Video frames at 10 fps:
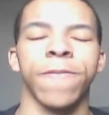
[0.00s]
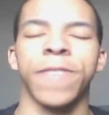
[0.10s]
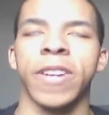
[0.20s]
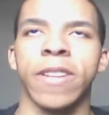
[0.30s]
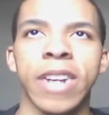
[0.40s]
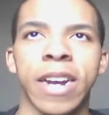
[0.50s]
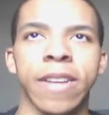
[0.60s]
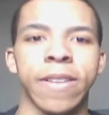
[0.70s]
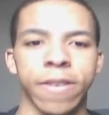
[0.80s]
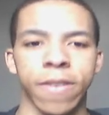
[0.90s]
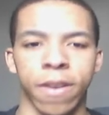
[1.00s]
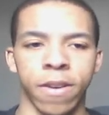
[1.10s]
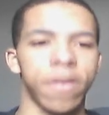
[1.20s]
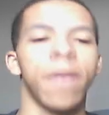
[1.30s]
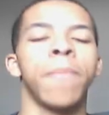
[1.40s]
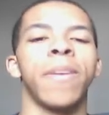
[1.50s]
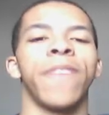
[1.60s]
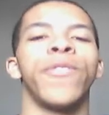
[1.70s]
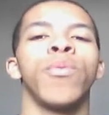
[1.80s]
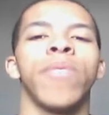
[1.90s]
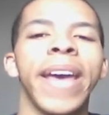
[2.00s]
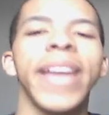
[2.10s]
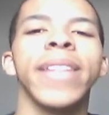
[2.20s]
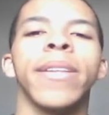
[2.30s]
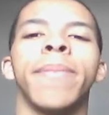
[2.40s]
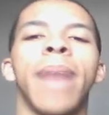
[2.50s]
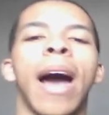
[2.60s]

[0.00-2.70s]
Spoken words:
fantastic songs, but if you take them